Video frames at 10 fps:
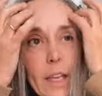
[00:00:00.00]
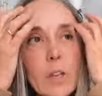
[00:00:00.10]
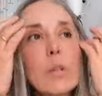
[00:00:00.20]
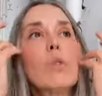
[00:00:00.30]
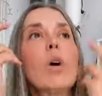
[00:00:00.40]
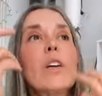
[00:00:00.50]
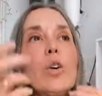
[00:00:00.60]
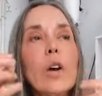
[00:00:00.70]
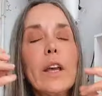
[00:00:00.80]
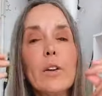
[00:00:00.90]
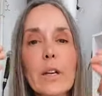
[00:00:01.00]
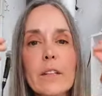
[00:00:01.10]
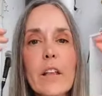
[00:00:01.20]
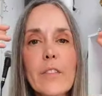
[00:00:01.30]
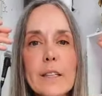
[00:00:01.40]
hearing what you're hearing,
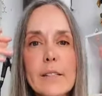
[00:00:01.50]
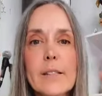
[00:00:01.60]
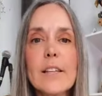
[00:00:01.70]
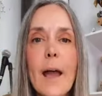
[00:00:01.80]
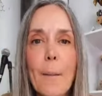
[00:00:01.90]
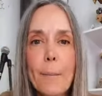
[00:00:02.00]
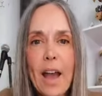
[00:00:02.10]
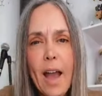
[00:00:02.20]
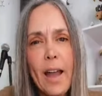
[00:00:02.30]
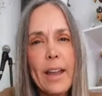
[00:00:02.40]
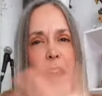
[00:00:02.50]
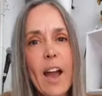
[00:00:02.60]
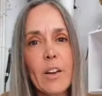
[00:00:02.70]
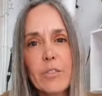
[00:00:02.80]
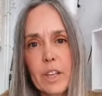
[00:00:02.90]
and then they snap back
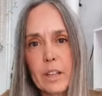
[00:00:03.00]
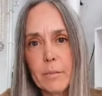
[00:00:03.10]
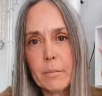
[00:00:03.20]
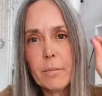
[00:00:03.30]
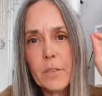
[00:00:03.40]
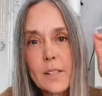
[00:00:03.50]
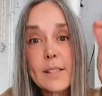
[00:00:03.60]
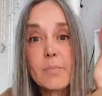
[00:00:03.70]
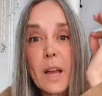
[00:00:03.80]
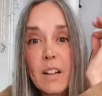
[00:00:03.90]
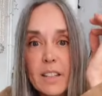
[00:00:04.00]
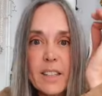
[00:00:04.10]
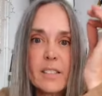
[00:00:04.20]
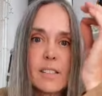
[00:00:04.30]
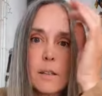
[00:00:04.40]
out of it. The spell
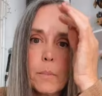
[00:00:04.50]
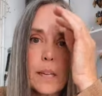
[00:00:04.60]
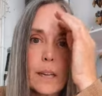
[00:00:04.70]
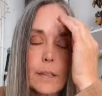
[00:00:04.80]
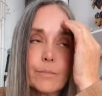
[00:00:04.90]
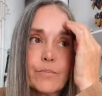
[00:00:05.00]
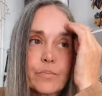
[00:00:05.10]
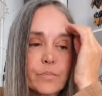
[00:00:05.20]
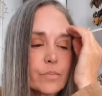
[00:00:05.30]
hits them again.